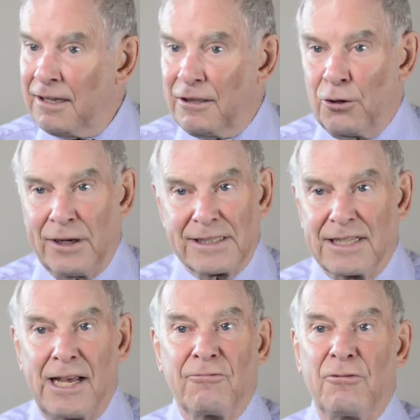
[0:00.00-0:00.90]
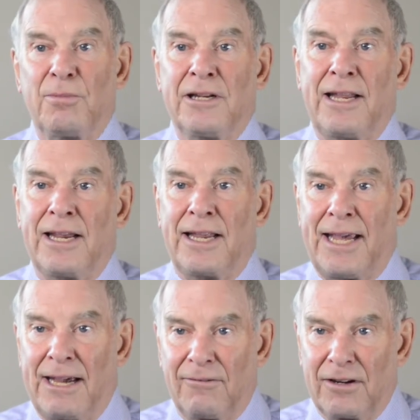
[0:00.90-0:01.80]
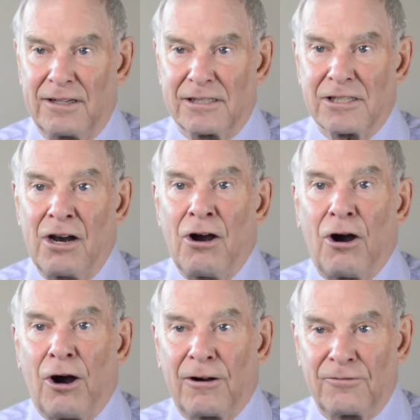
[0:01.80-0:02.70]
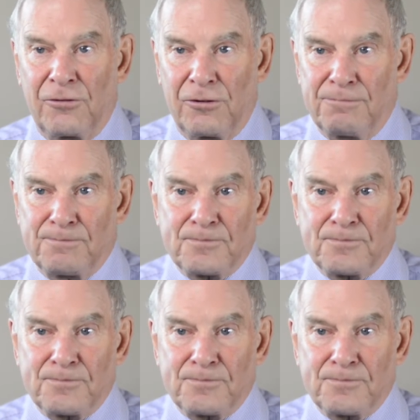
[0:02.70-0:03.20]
There has never been any evidence offered